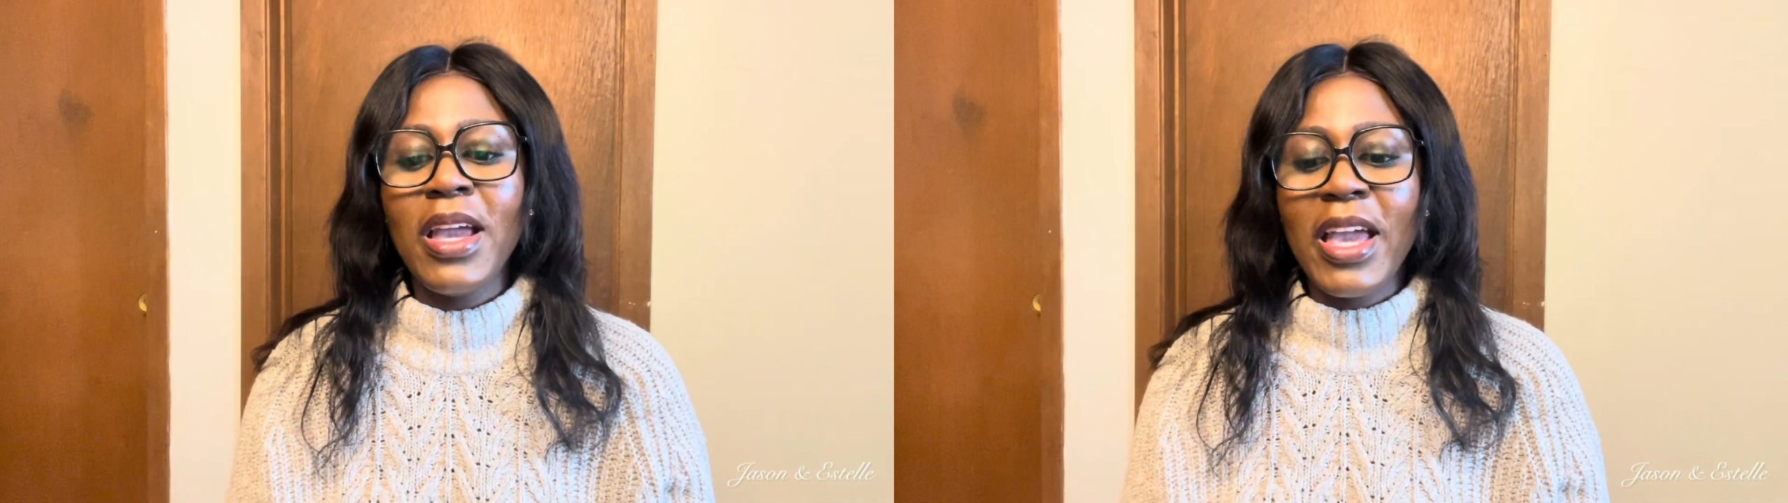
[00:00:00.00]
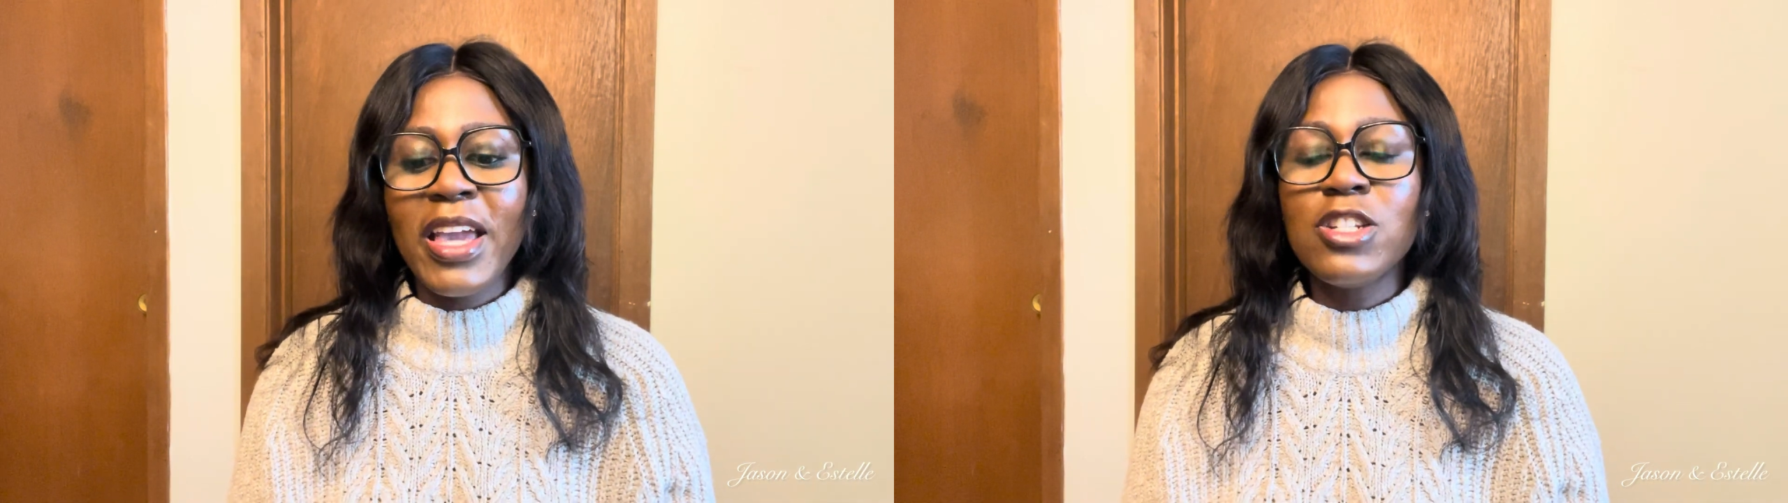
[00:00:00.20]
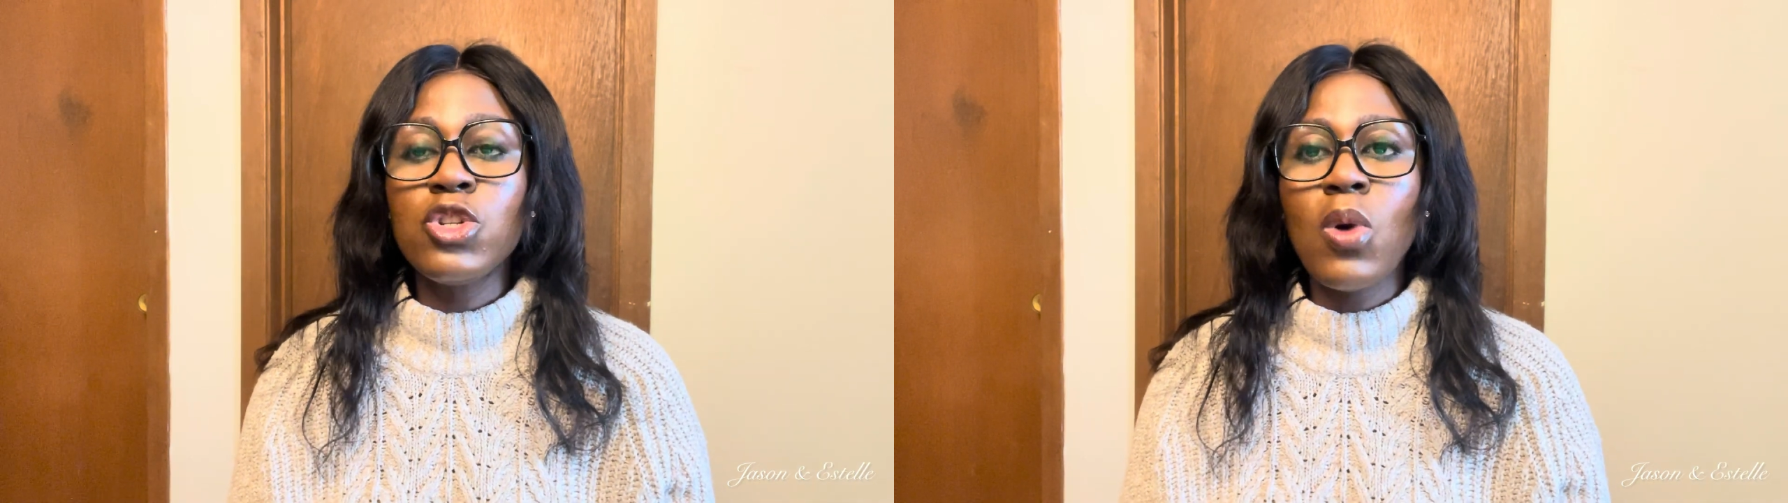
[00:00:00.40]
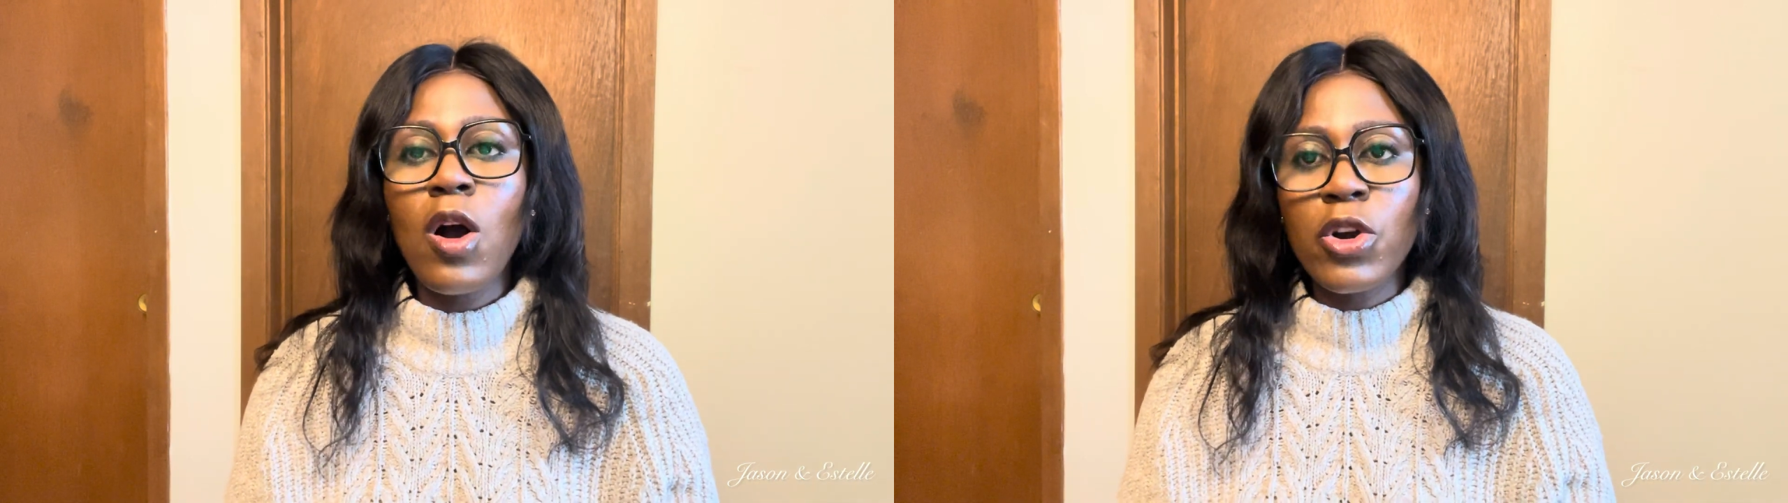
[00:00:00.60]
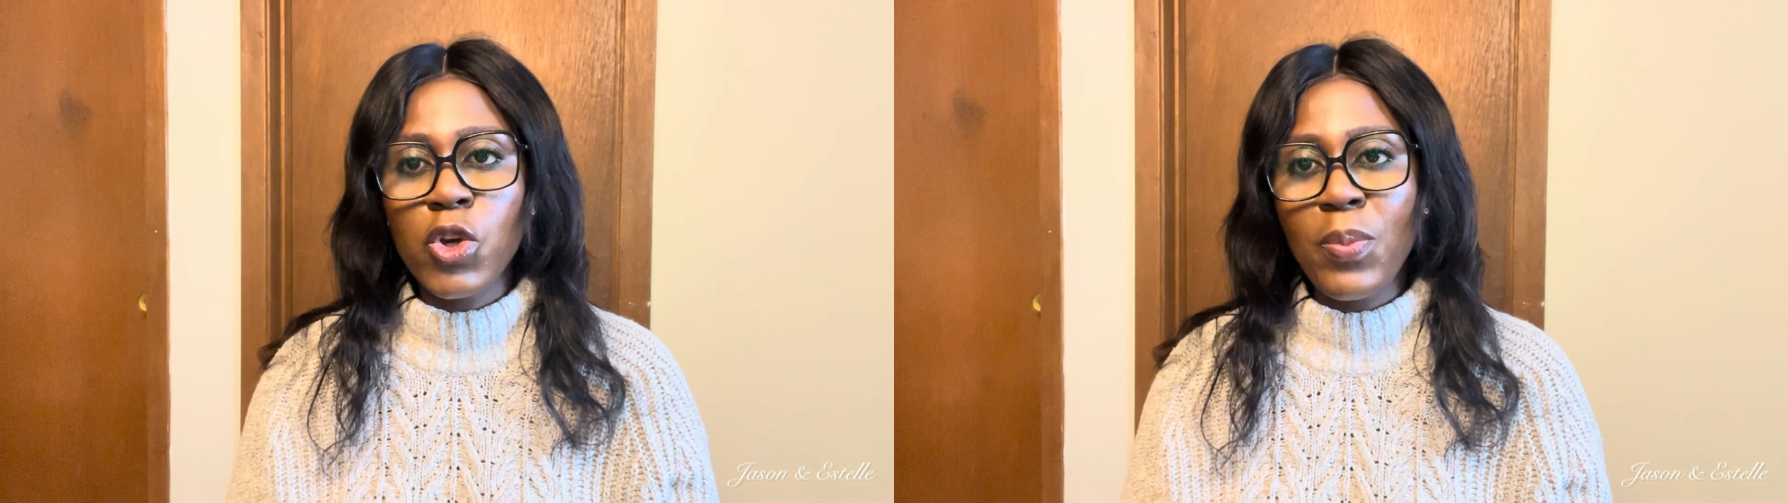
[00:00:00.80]
and you are
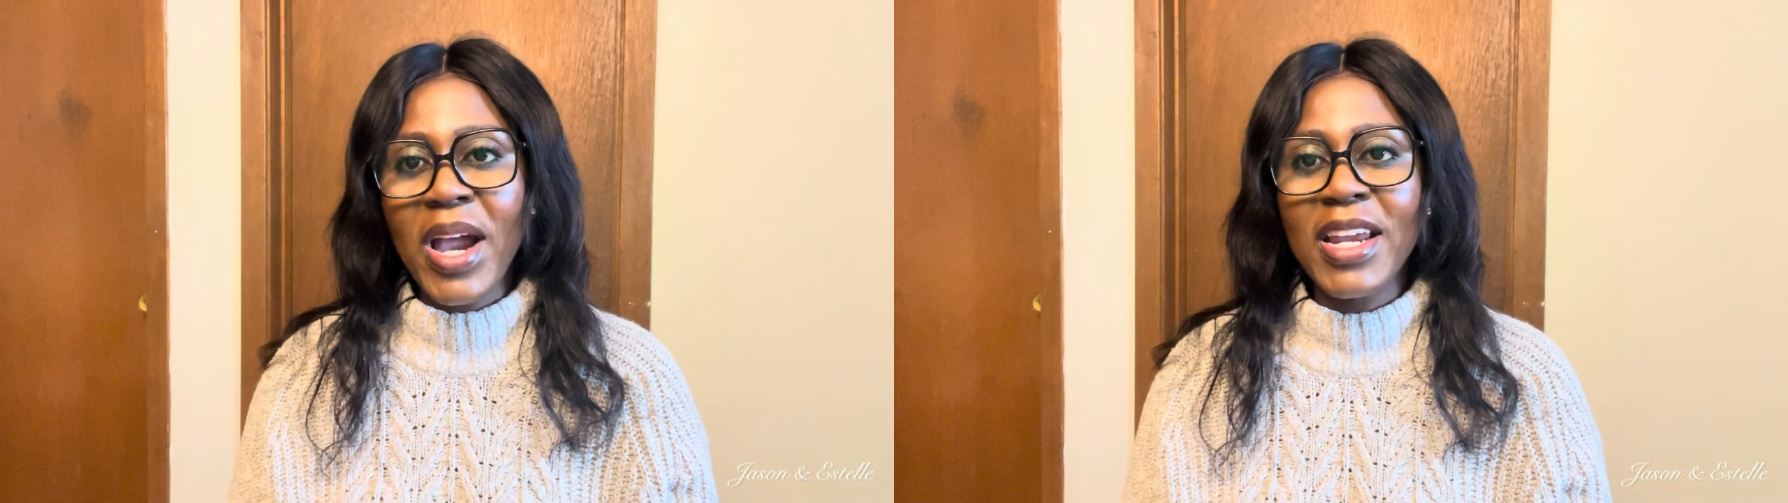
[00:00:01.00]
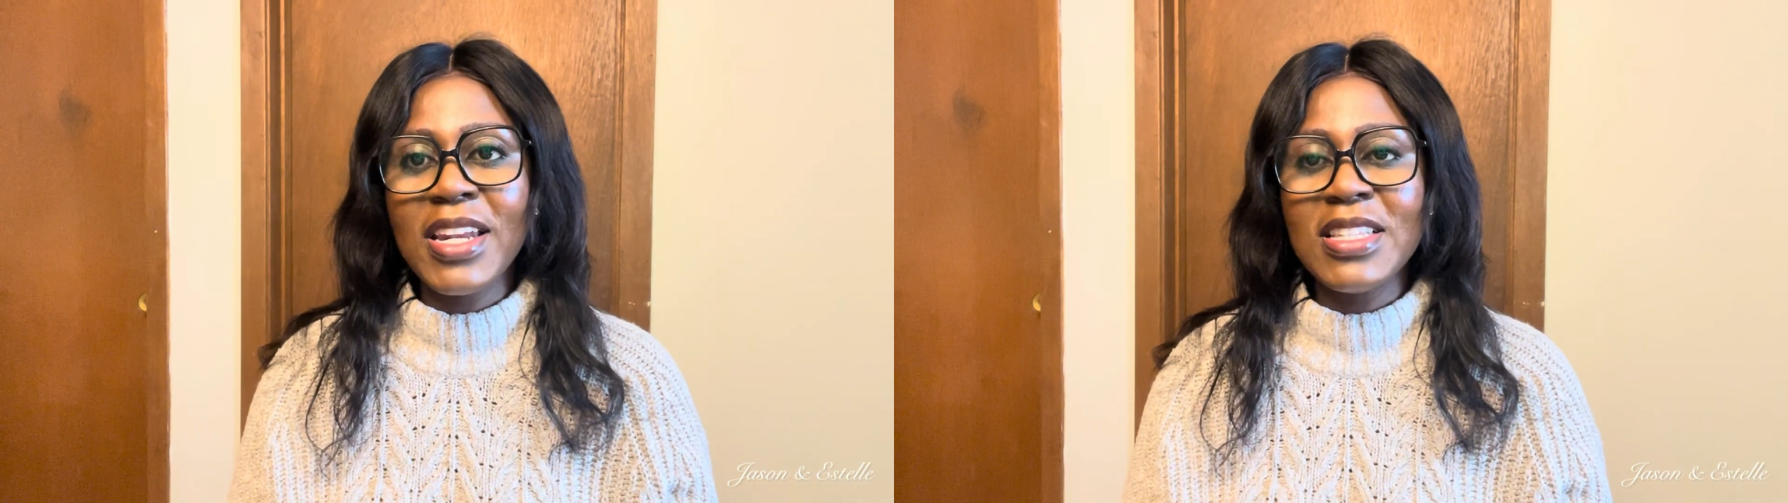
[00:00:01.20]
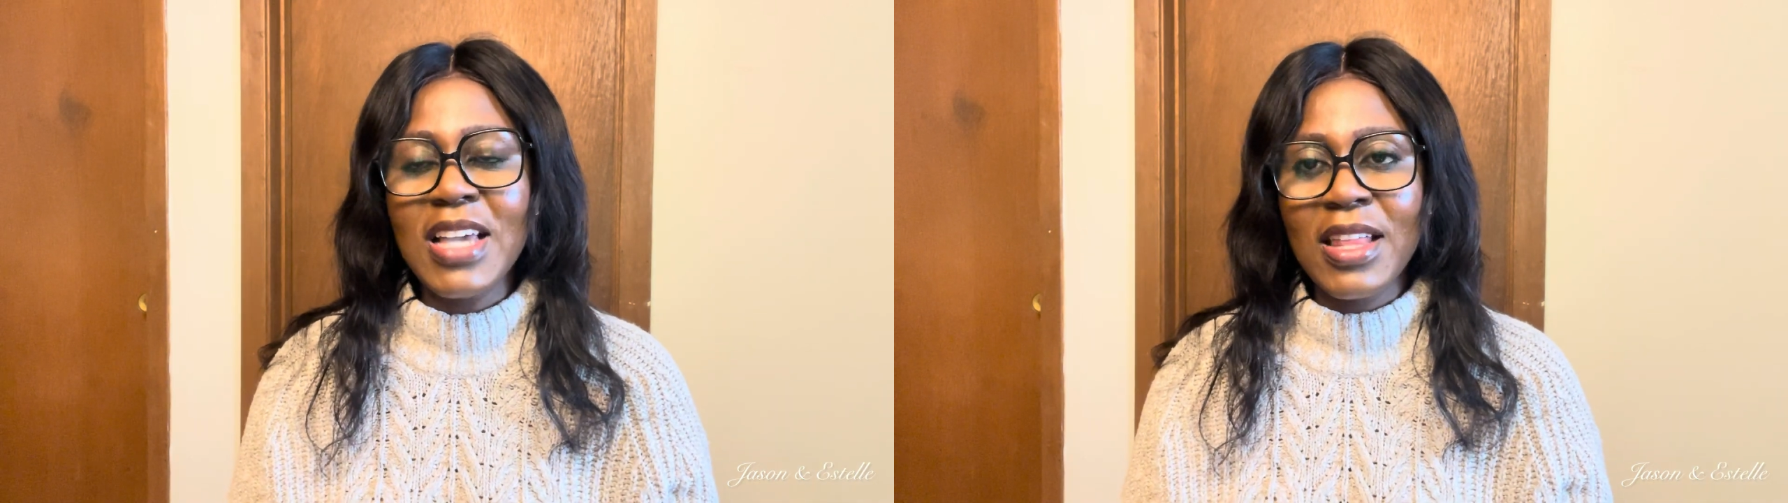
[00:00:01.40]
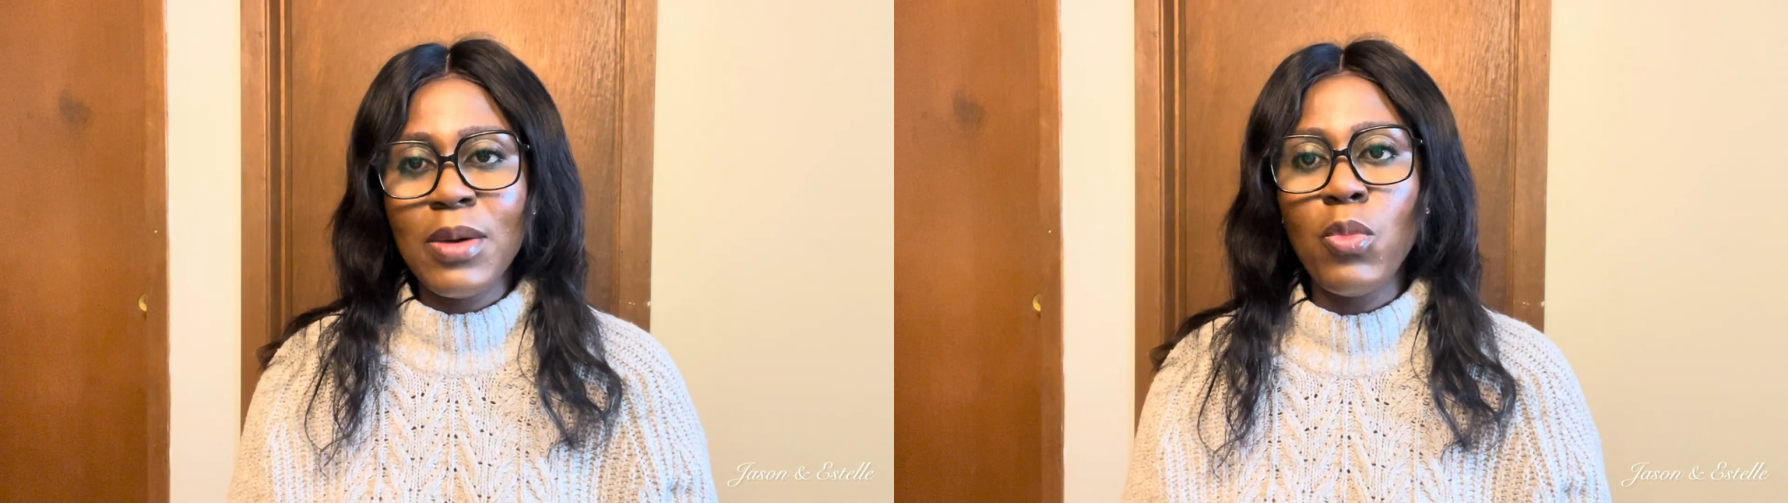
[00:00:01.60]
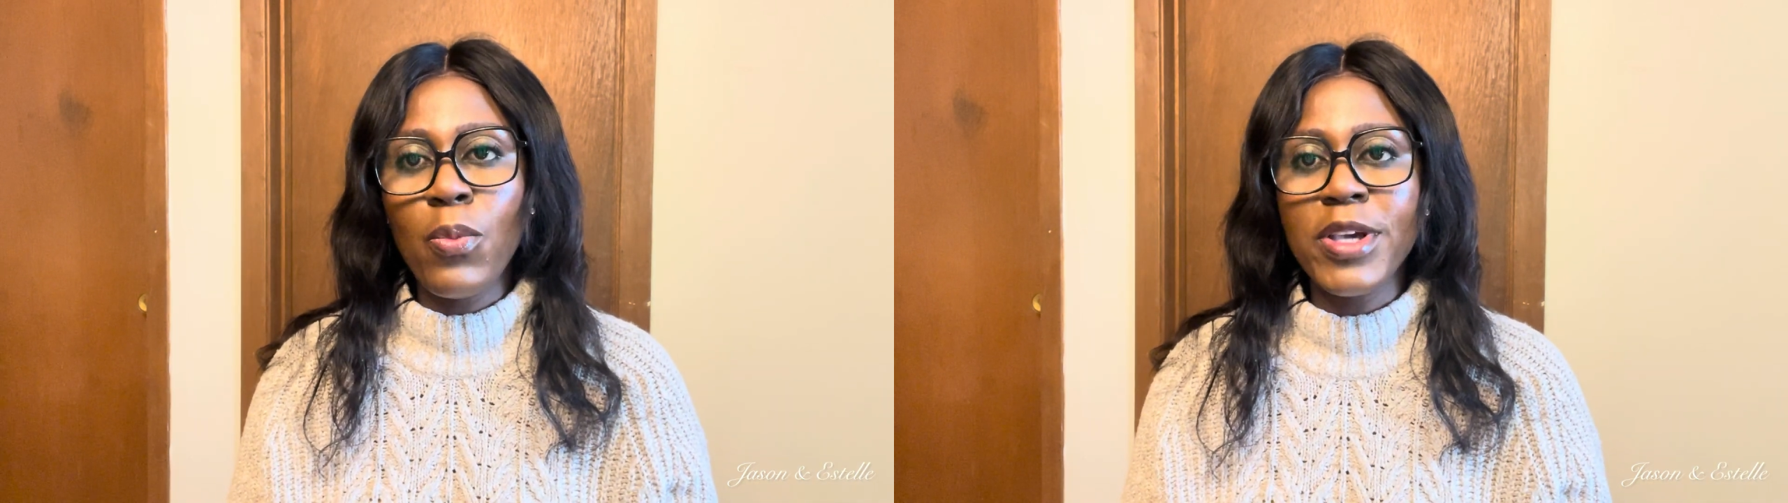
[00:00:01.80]
occupying it at the
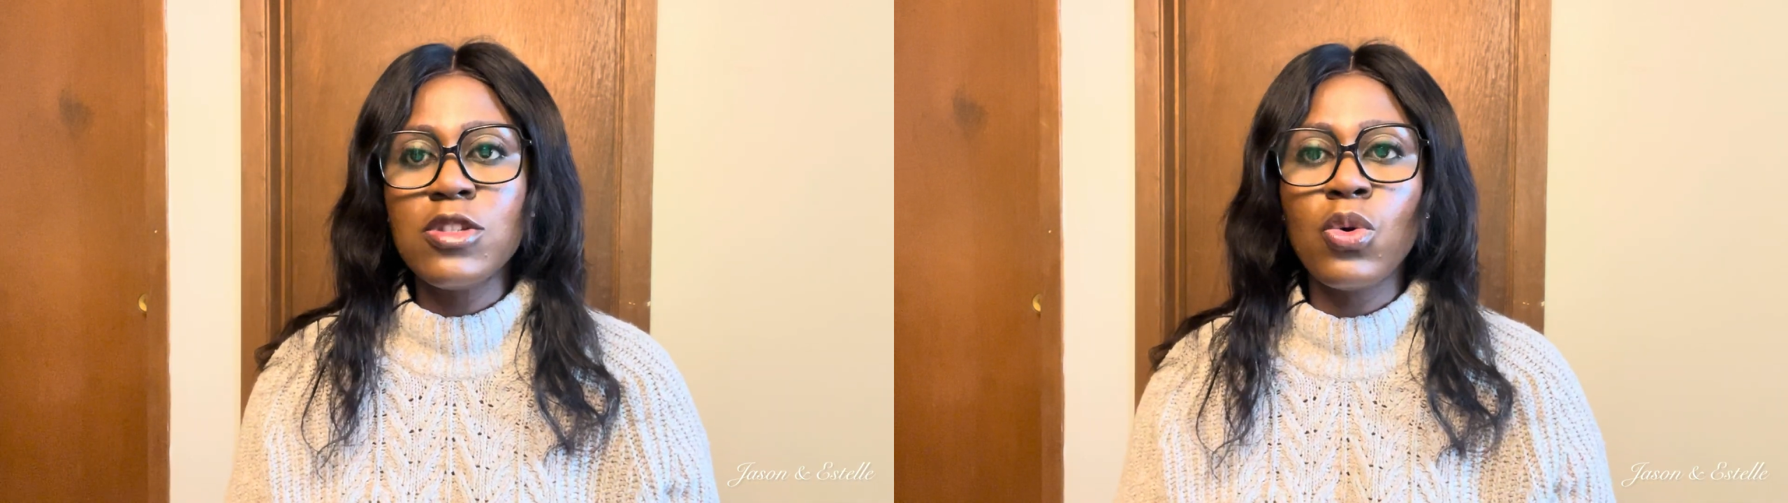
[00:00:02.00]
moment.